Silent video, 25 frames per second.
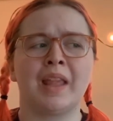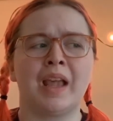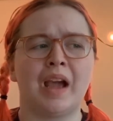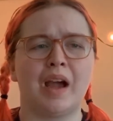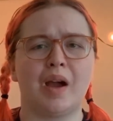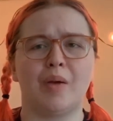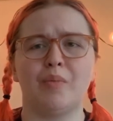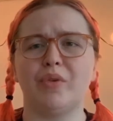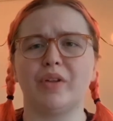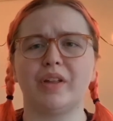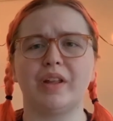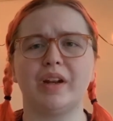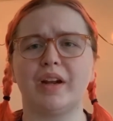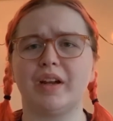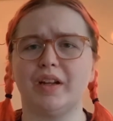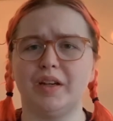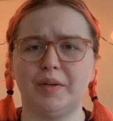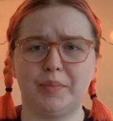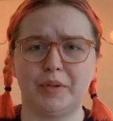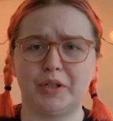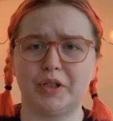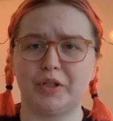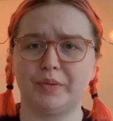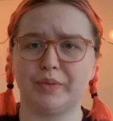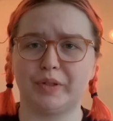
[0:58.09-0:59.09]
I'm really not going to
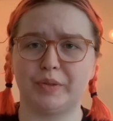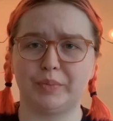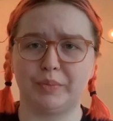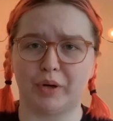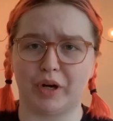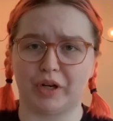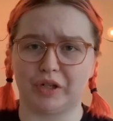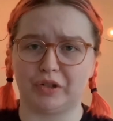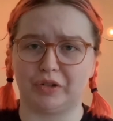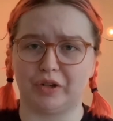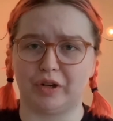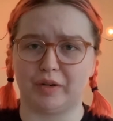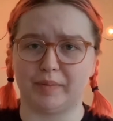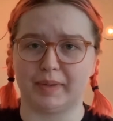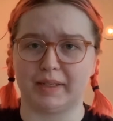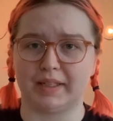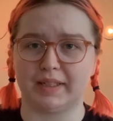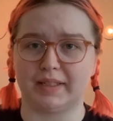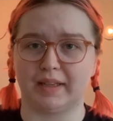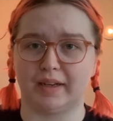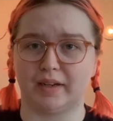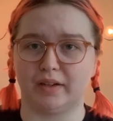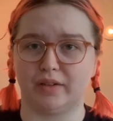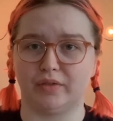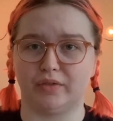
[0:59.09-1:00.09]
put too much pressure on
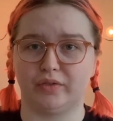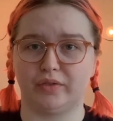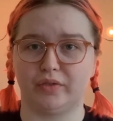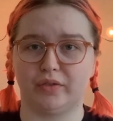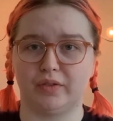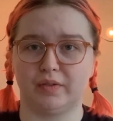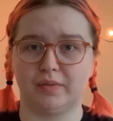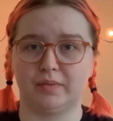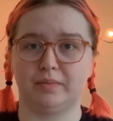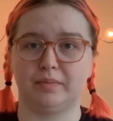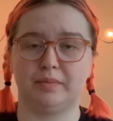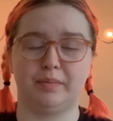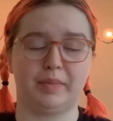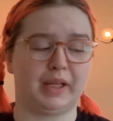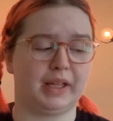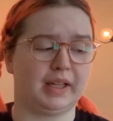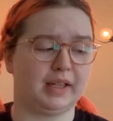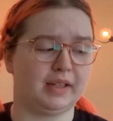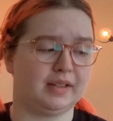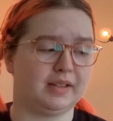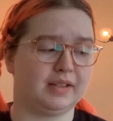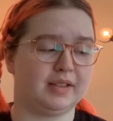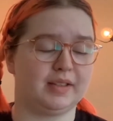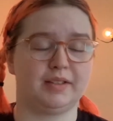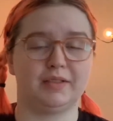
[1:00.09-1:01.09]
myself
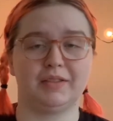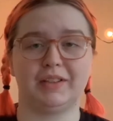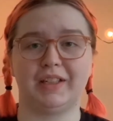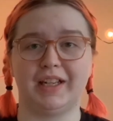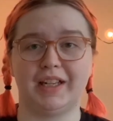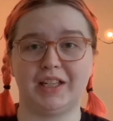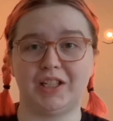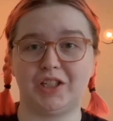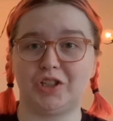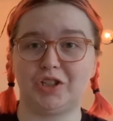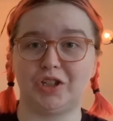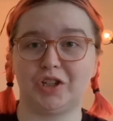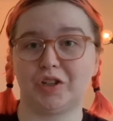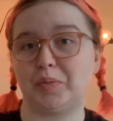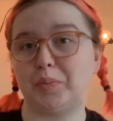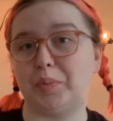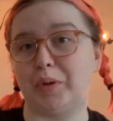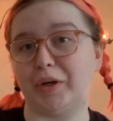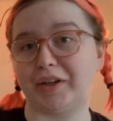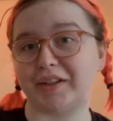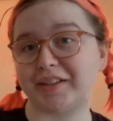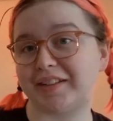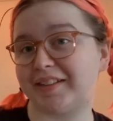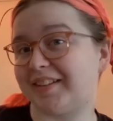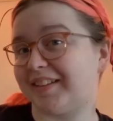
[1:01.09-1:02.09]
because it's just
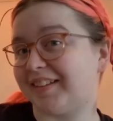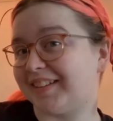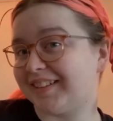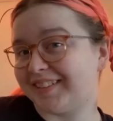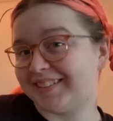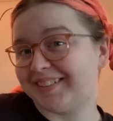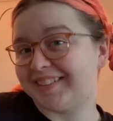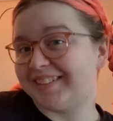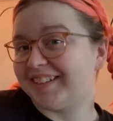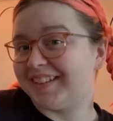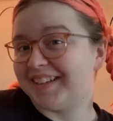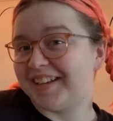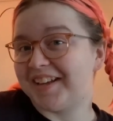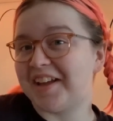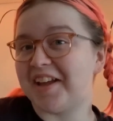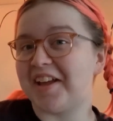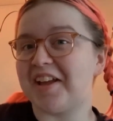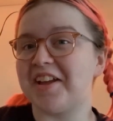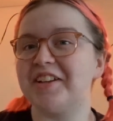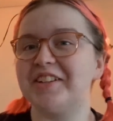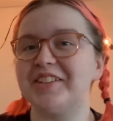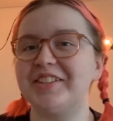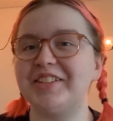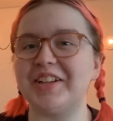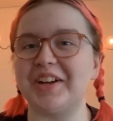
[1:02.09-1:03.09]
books.
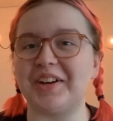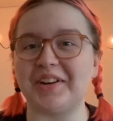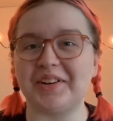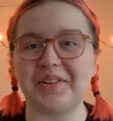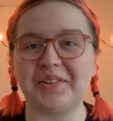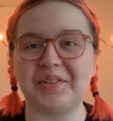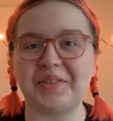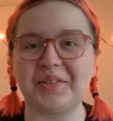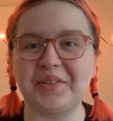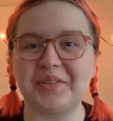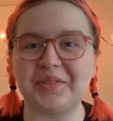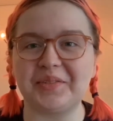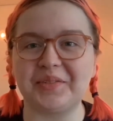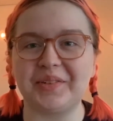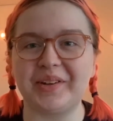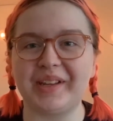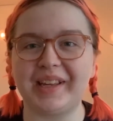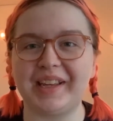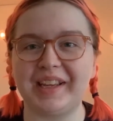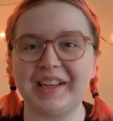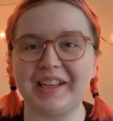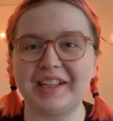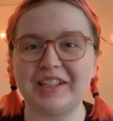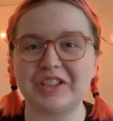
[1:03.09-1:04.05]
So we